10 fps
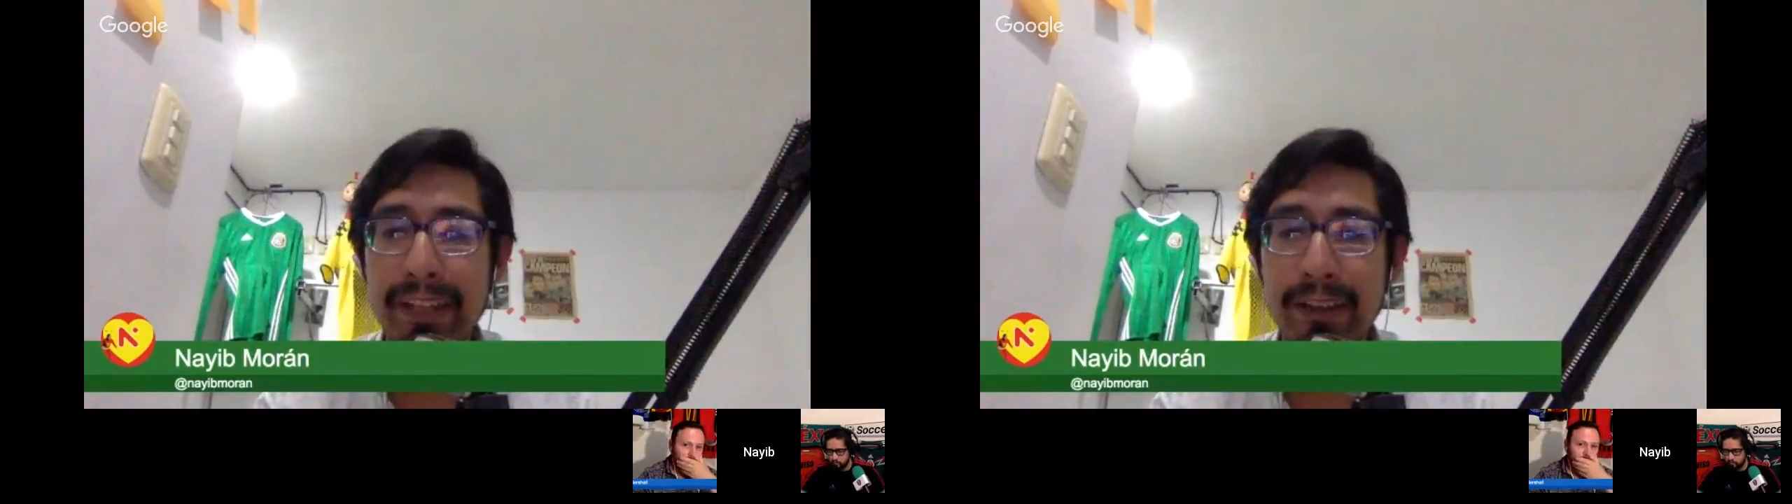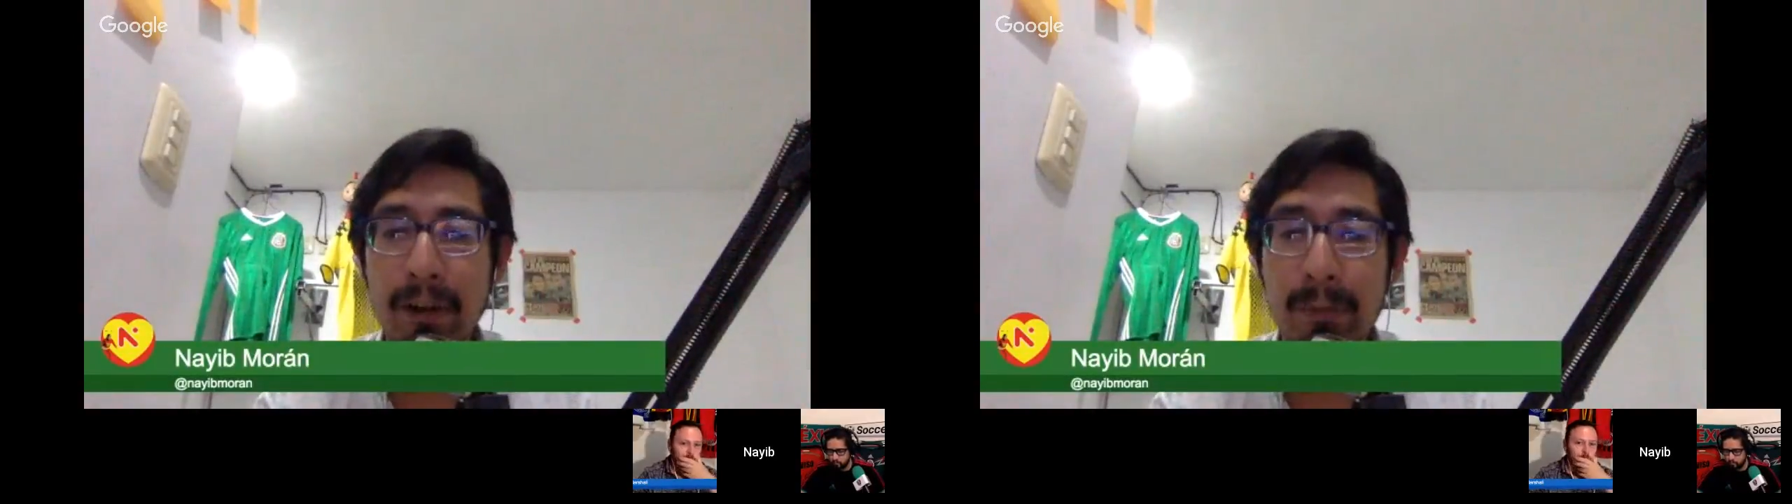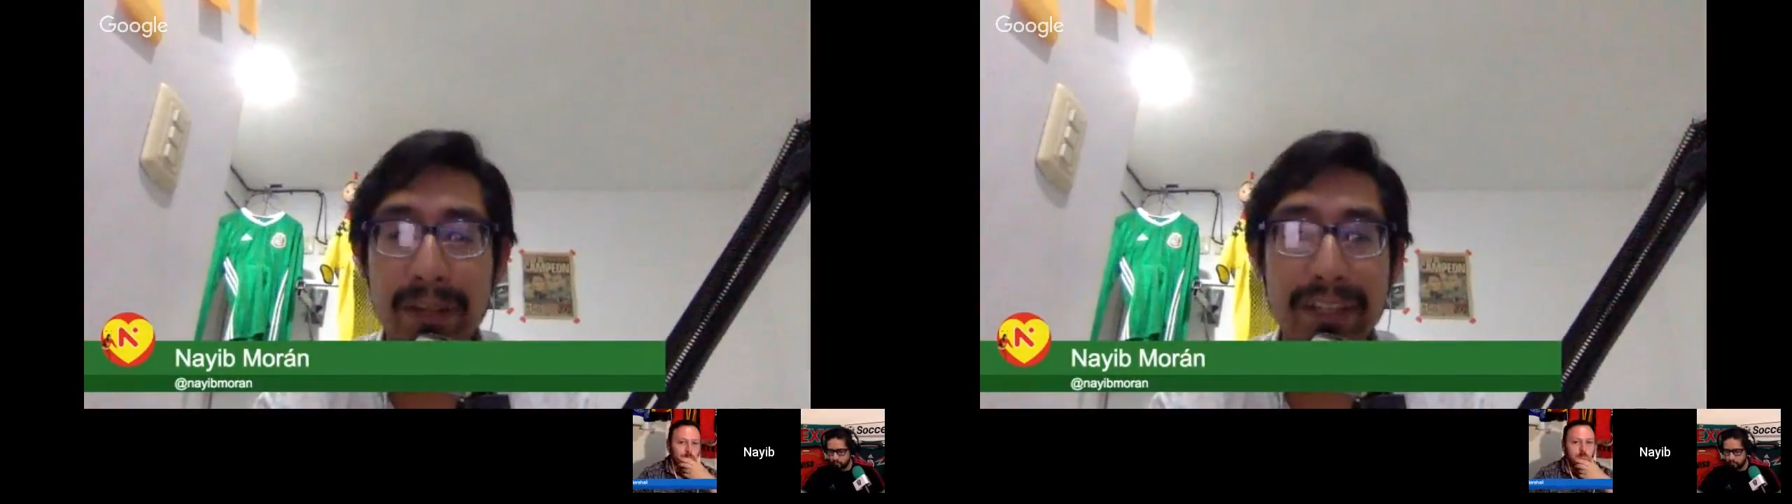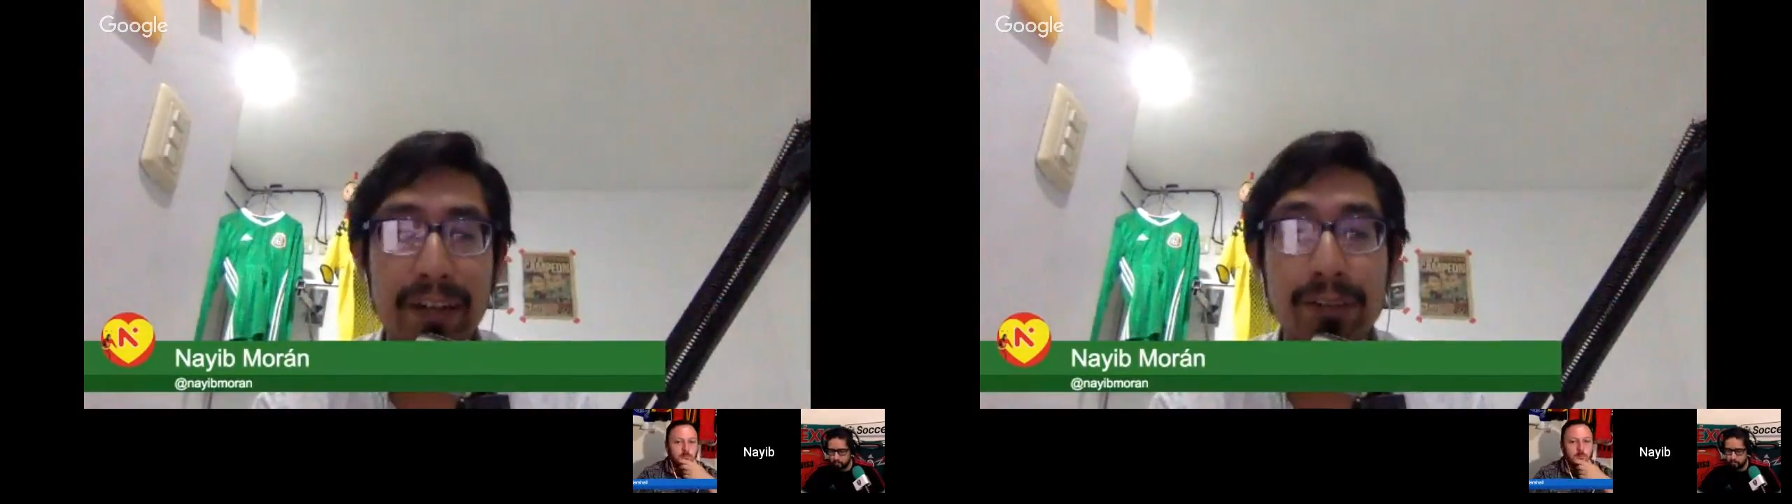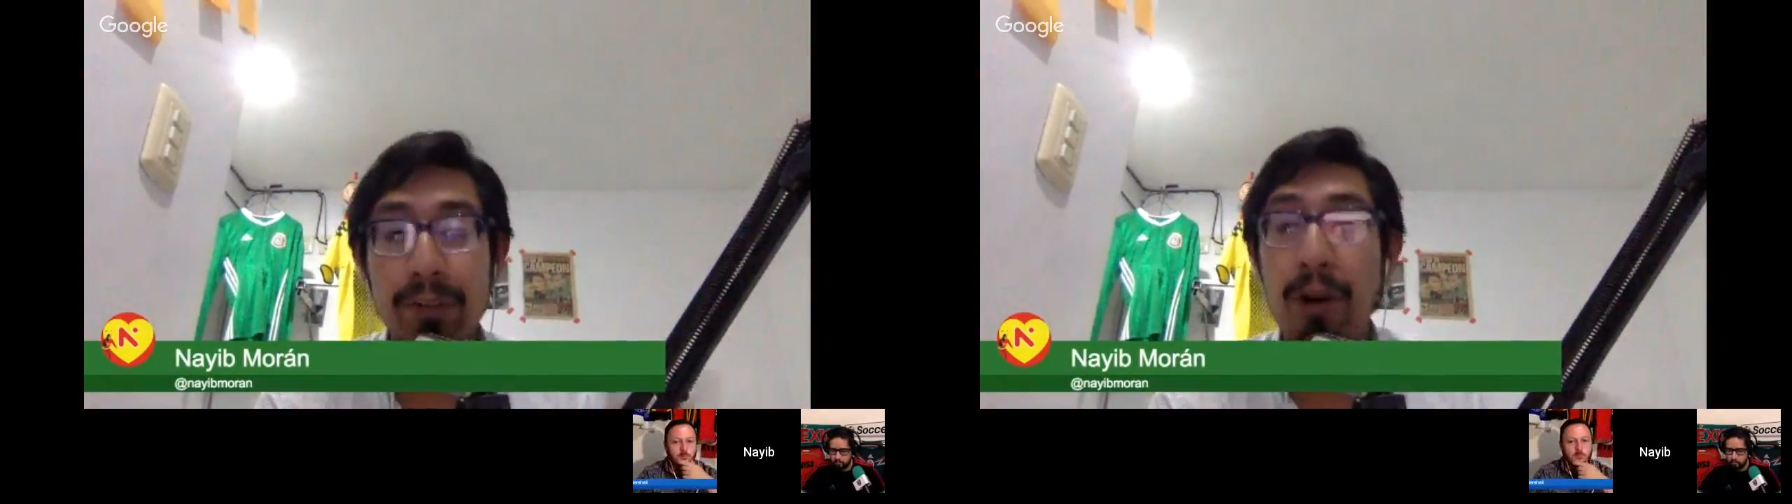but
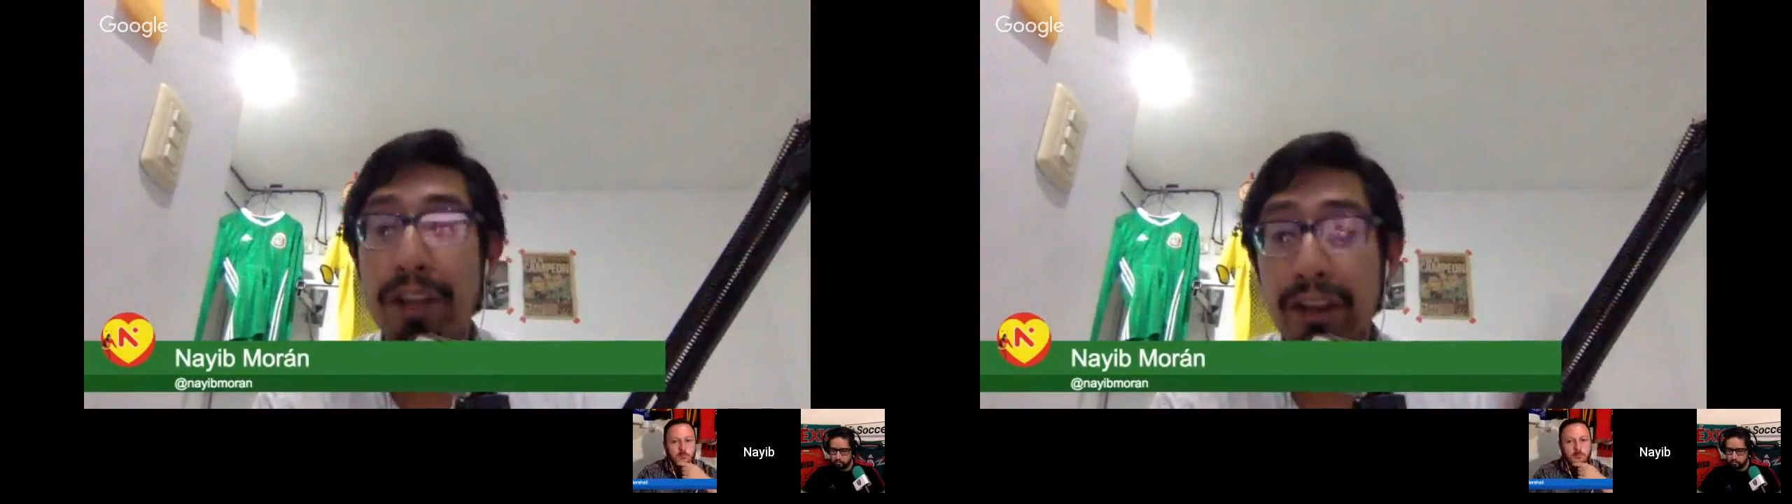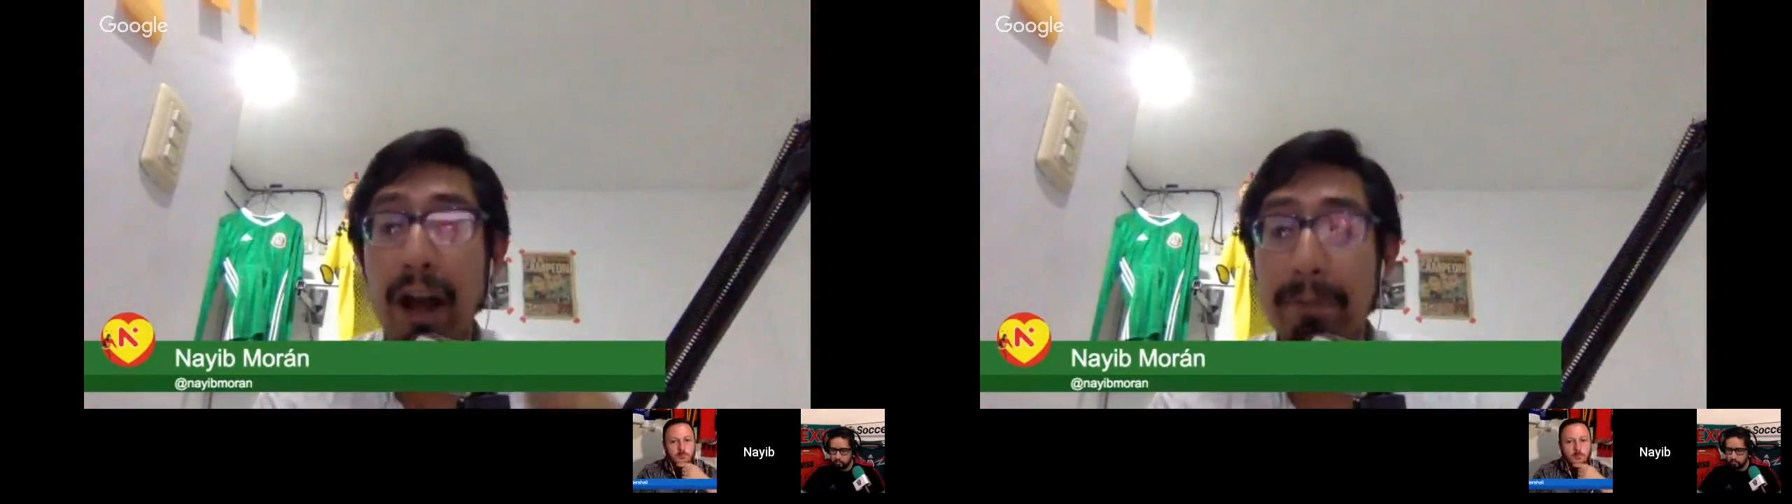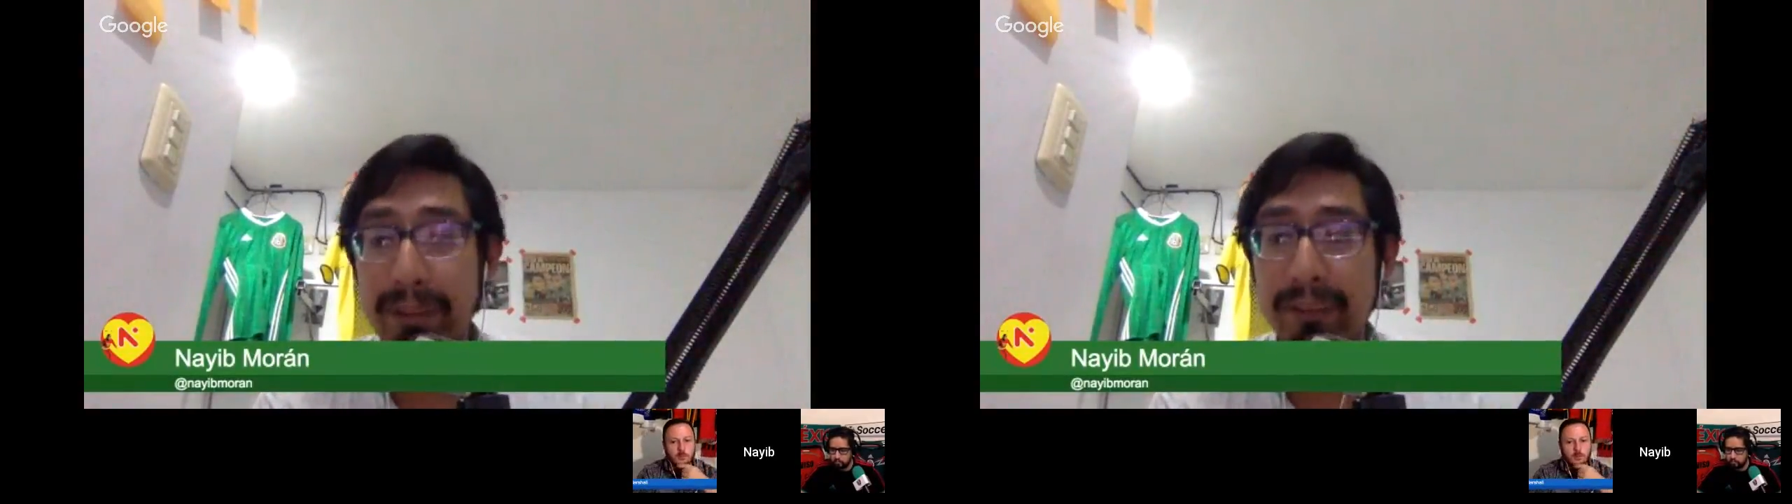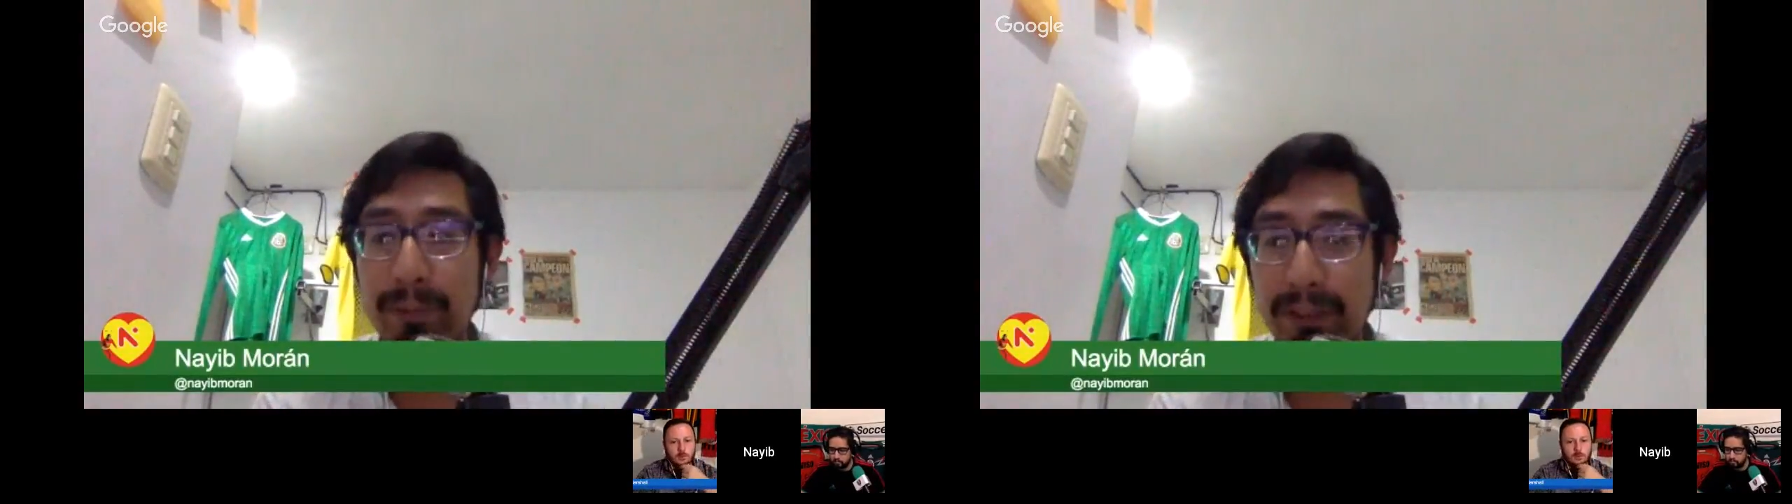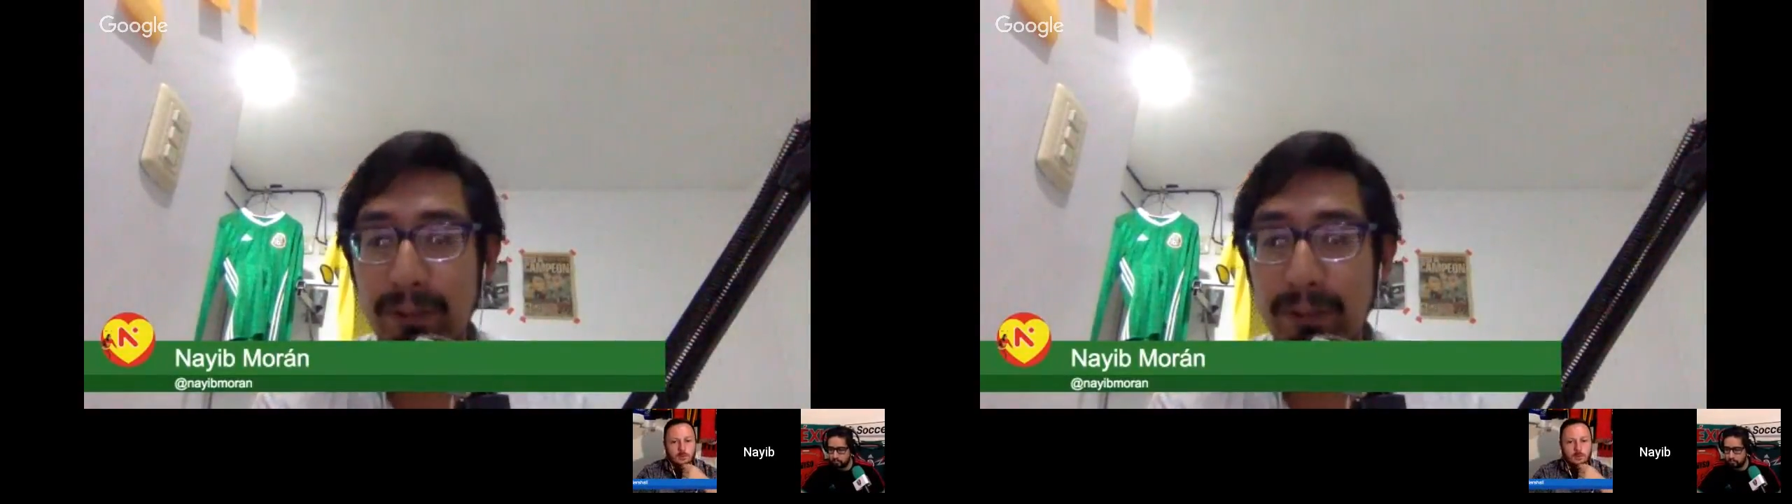there's no other options